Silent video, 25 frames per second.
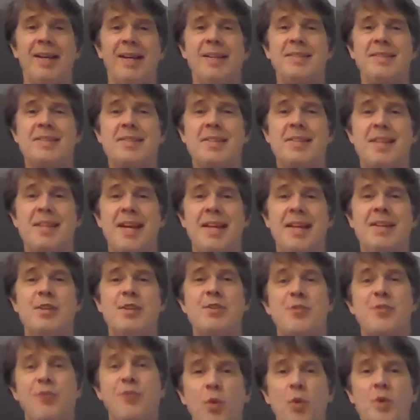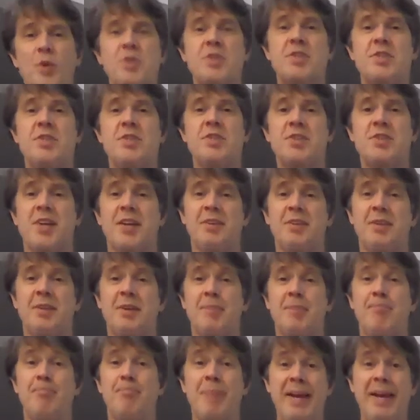Instead, it's forced to
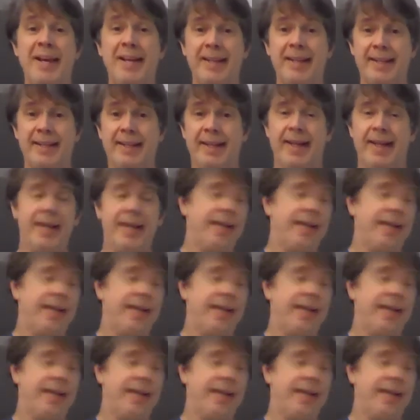suddenly bend.